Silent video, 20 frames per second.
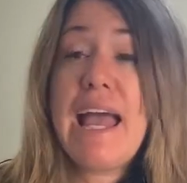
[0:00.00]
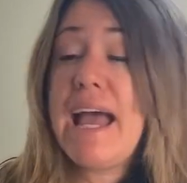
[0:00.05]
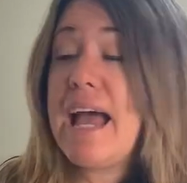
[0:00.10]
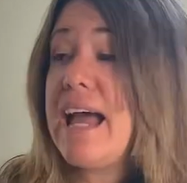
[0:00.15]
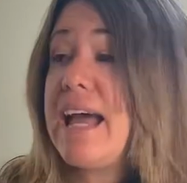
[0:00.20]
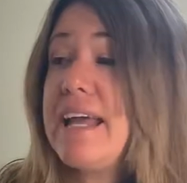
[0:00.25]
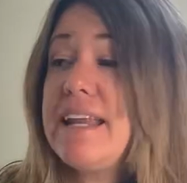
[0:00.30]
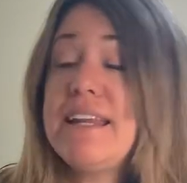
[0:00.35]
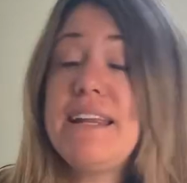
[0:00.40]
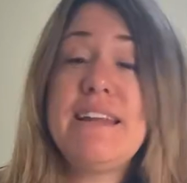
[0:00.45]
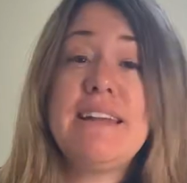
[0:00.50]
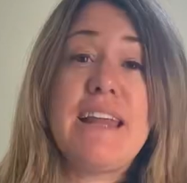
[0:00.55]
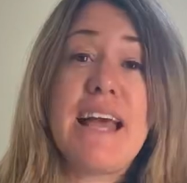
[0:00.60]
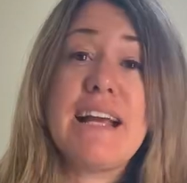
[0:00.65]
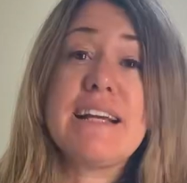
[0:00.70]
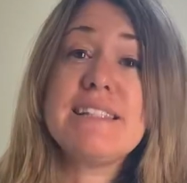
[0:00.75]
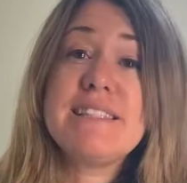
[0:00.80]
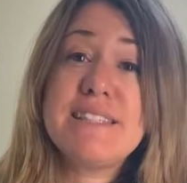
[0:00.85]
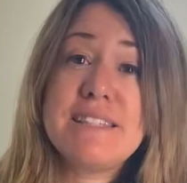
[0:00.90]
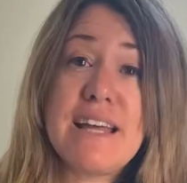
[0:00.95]
And
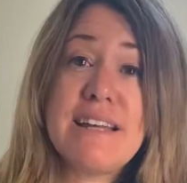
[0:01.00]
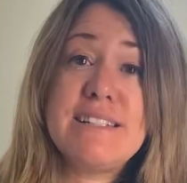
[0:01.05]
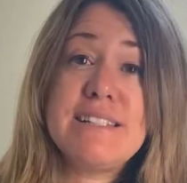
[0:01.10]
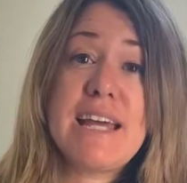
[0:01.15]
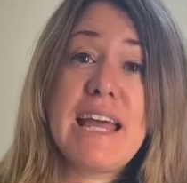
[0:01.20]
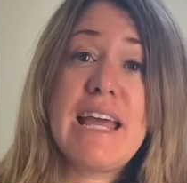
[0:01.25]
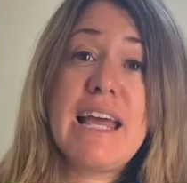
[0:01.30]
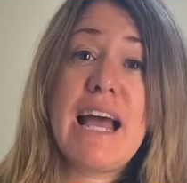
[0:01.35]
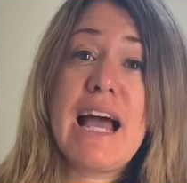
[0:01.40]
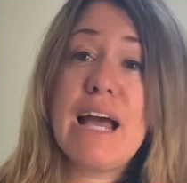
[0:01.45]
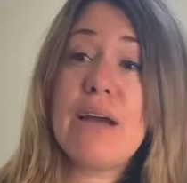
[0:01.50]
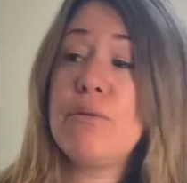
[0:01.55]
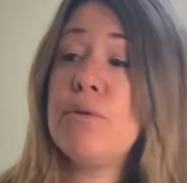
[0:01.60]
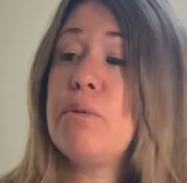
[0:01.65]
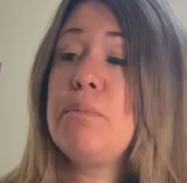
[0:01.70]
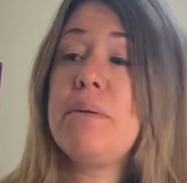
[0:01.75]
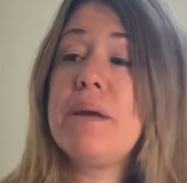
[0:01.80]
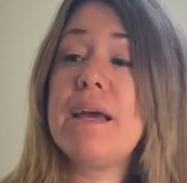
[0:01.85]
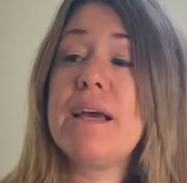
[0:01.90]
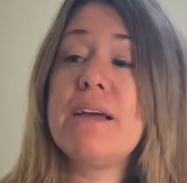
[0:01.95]
next Sunday, I will
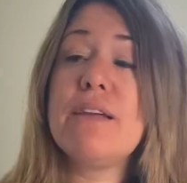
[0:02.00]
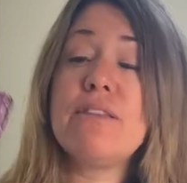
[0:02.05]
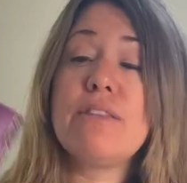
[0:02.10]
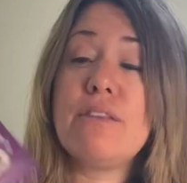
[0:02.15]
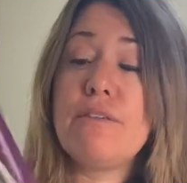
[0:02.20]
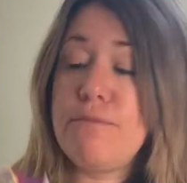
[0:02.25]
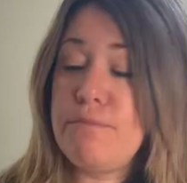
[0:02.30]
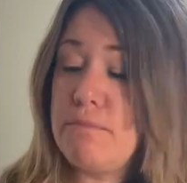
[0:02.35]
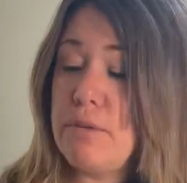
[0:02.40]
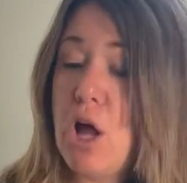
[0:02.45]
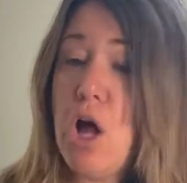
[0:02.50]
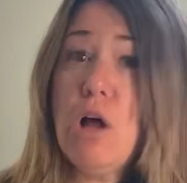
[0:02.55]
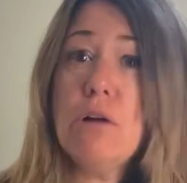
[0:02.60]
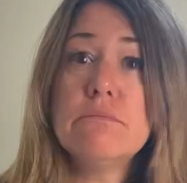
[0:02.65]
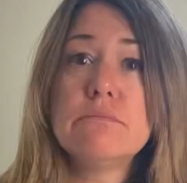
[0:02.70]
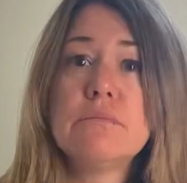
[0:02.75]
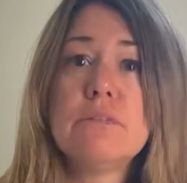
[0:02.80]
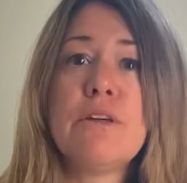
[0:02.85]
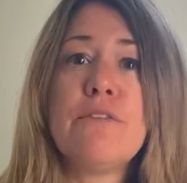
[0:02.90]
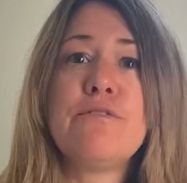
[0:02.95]
pick
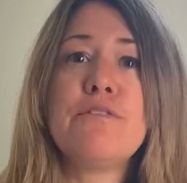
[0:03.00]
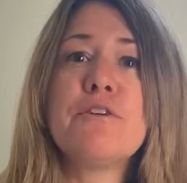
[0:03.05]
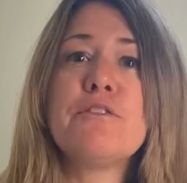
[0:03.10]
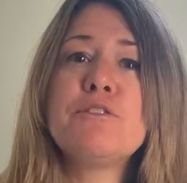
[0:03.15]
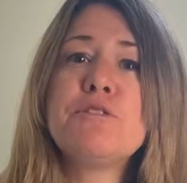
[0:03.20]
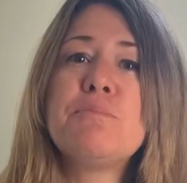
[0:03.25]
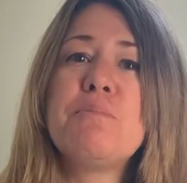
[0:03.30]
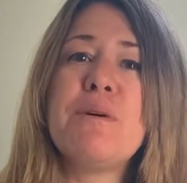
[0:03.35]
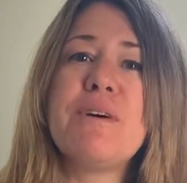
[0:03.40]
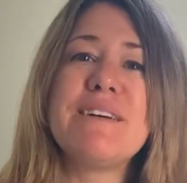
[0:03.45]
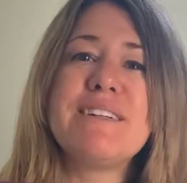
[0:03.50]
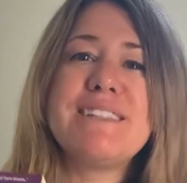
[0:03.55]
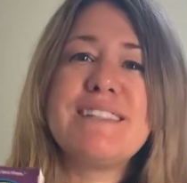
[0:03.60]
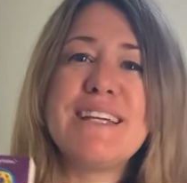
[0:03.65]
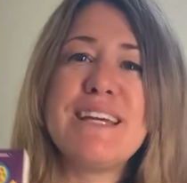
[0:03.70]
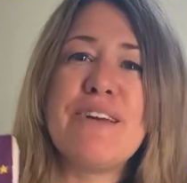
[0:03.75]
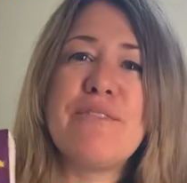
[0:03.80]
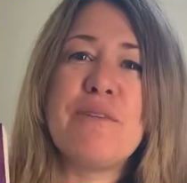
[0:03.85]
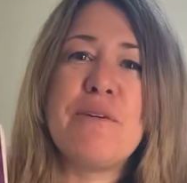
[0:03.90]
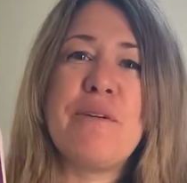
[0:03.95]
the first book to
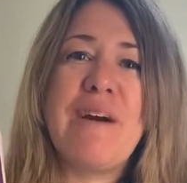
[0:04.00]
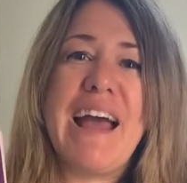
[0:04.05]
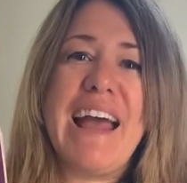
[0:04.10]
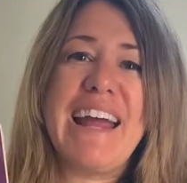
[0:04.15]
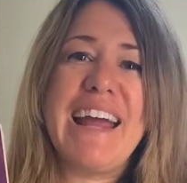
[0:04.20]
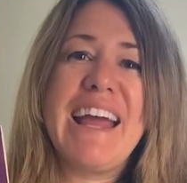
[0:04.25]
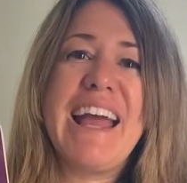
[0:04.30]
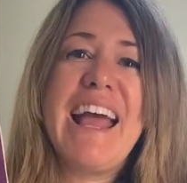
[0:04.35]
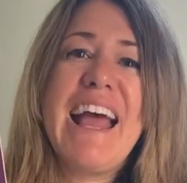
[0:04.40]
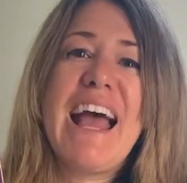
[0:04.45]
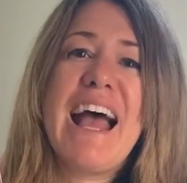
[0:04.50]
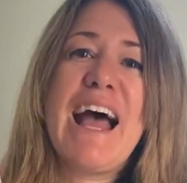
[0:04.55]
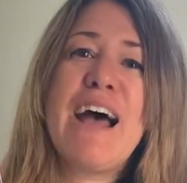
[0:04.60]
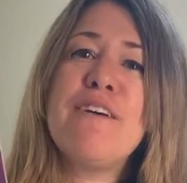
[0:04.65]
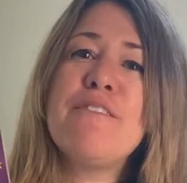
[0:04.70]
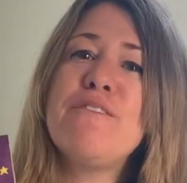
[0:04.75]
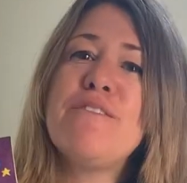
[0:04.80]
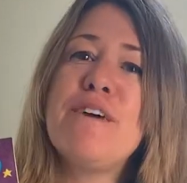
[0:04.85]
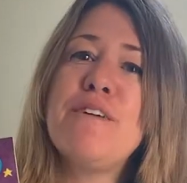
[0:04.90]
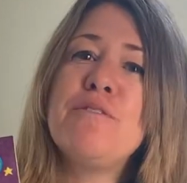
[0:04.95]
give away.
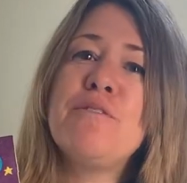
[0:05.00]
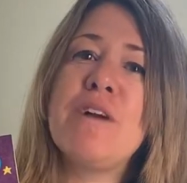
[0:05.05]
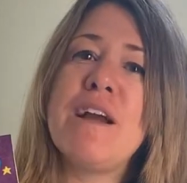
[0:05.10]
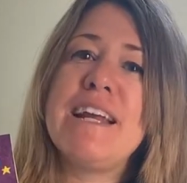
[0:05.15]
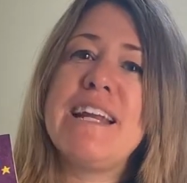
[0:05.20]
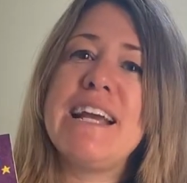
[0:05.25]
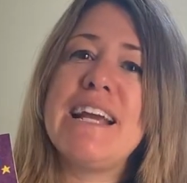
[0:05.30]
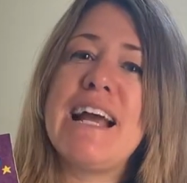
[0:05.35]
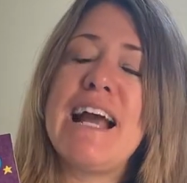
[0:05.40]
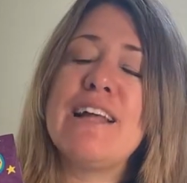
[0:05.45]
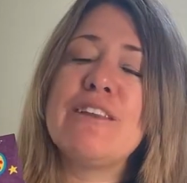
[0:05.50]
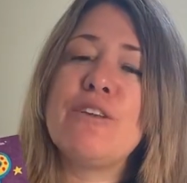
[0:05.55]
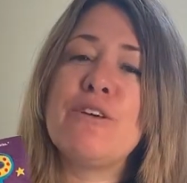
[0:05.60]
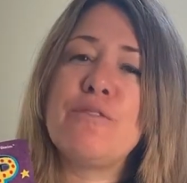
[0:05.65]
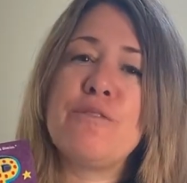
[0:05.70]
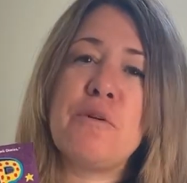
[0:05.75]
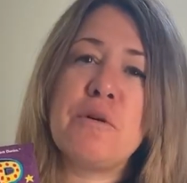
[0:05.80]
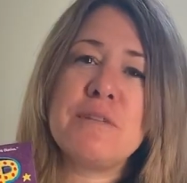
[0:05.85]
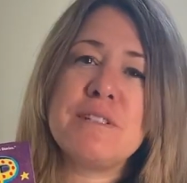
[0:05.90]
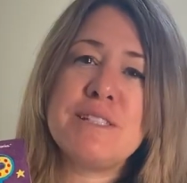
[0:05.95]
Have fun writing. I look
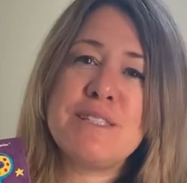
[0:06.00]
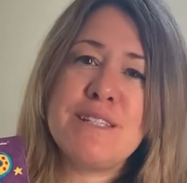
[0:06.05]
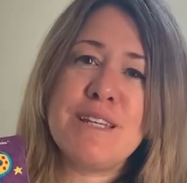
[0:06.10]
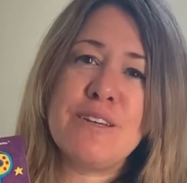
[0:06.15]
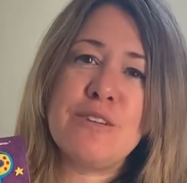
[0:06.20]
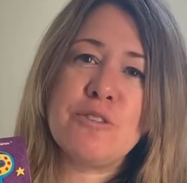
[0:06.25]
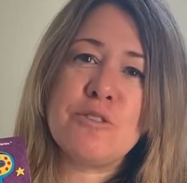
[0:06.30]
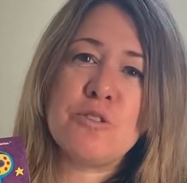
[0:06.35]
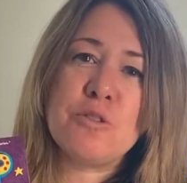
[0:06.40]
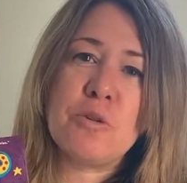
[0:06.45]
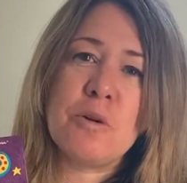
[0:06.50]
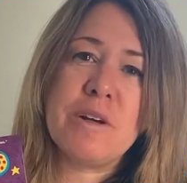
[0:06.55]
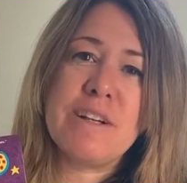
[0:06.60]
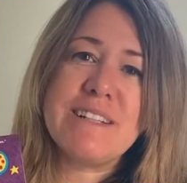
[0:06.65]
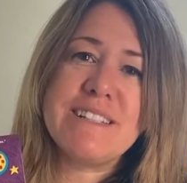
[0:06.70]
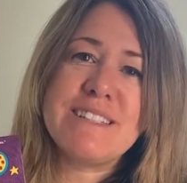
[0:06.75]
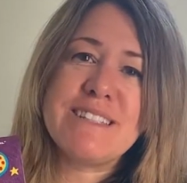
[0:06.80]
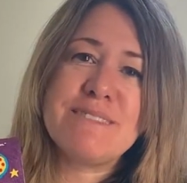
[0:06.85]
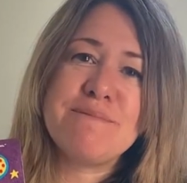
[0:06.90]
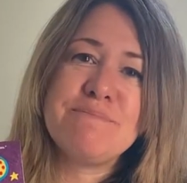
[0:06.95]
forward to seeing your
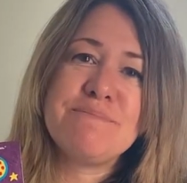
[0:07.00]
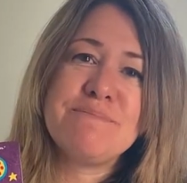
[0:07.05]
stories.